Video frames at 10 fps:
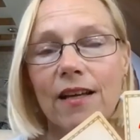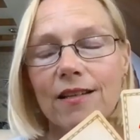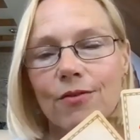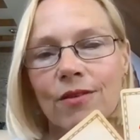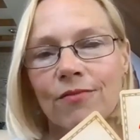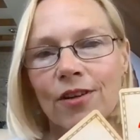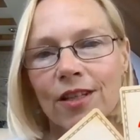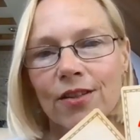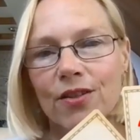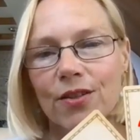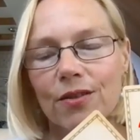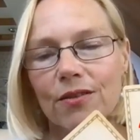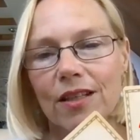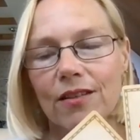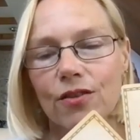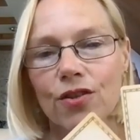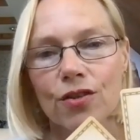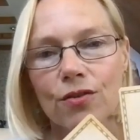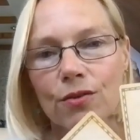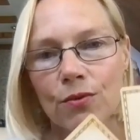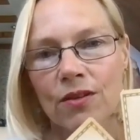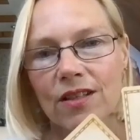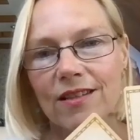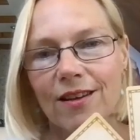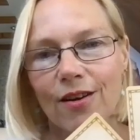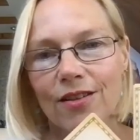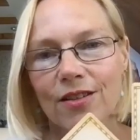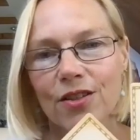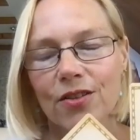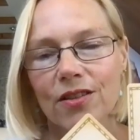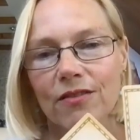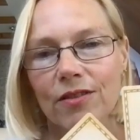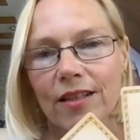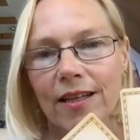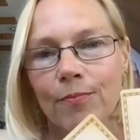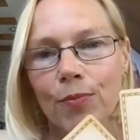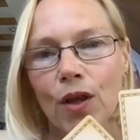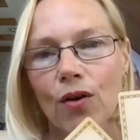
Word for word: So I invite you to either choose one of these cards intuitively